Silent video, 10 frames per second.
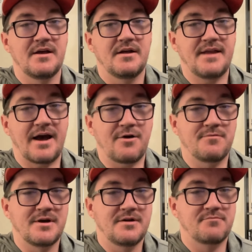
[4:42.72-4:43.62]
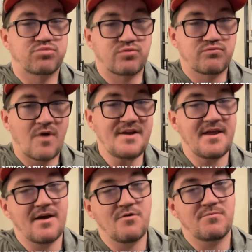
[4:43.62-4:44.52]
Now, Right
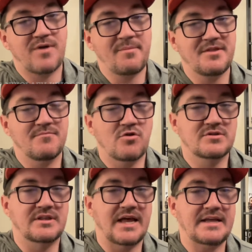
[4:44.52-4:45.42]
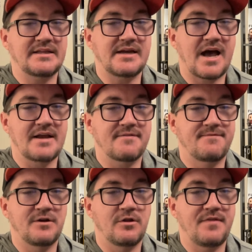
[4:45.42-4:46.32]
now, probably the most likely guy to
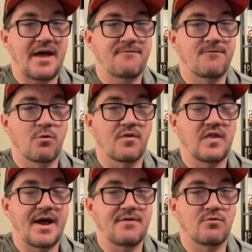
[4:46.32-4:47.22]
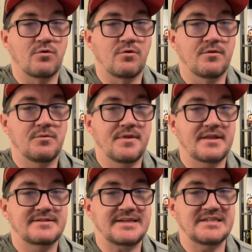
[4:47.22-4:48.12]
fill in that fourth line role, the one
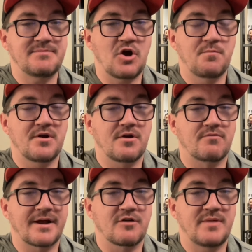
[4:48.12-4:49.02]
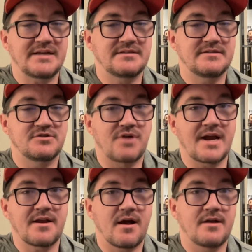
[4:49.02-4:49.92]
that seems to be open on a regular basis, is
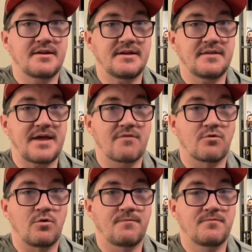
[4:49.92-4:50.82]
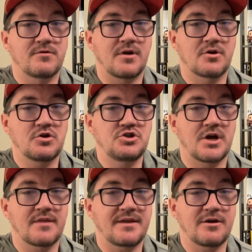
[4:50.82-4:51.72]
Dryden Hunt. He did that role for a good
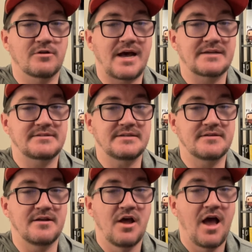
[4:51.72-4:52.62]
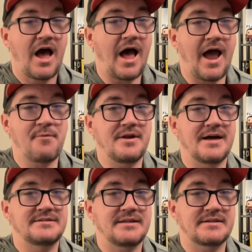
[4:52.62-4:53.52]
chunk of the year last season. I would
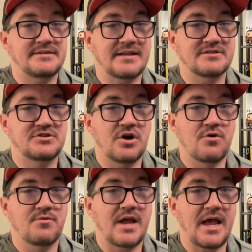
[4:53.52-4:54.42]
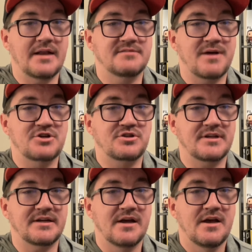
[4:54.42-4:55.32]
not say that's set in stone, and
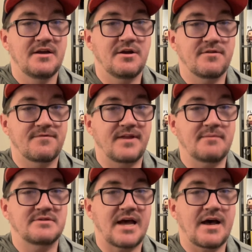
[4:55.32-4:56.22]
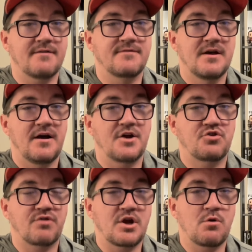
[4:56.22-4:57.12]
especially, the Flames have a
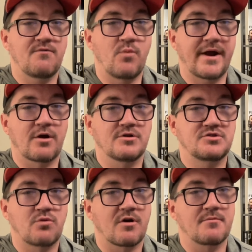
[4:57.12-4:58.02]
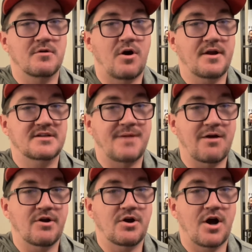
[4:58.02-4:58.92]
trio of wingers who are on
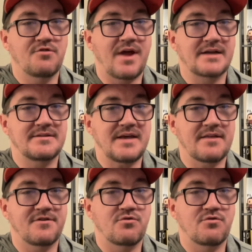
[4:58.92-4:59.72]
expiring contracts at the end of the